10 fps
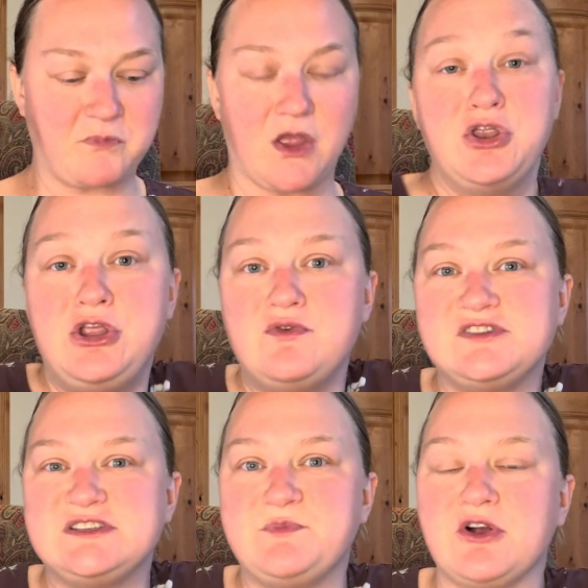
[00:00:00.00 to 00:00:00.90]
new
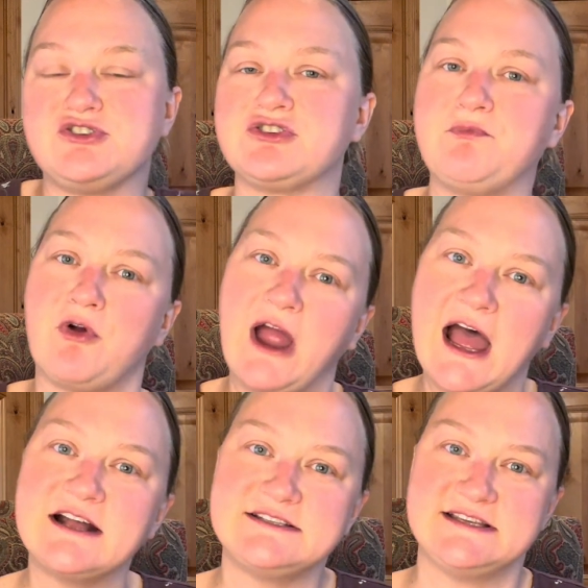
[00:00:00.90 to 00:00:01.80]
spiritual
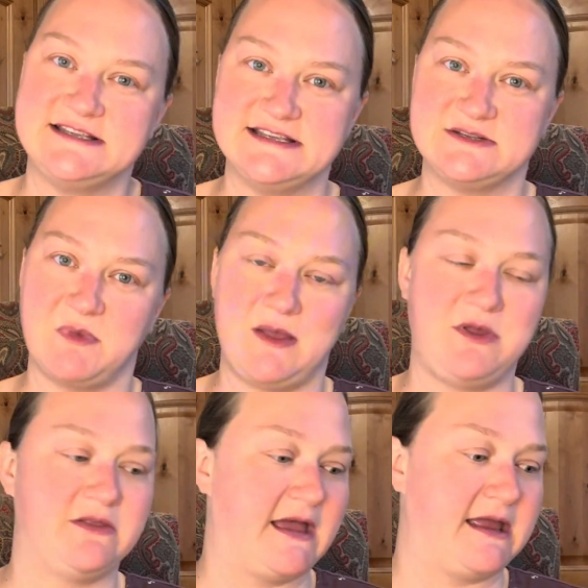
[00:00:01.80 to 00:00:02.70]
practices,
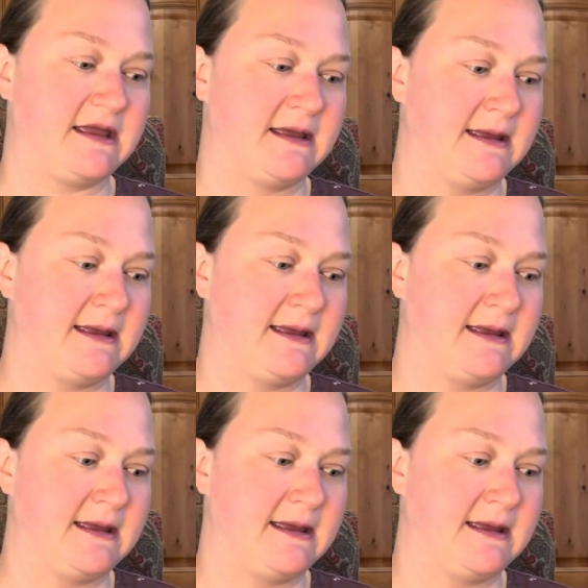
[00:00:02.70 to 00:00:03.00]
maybe like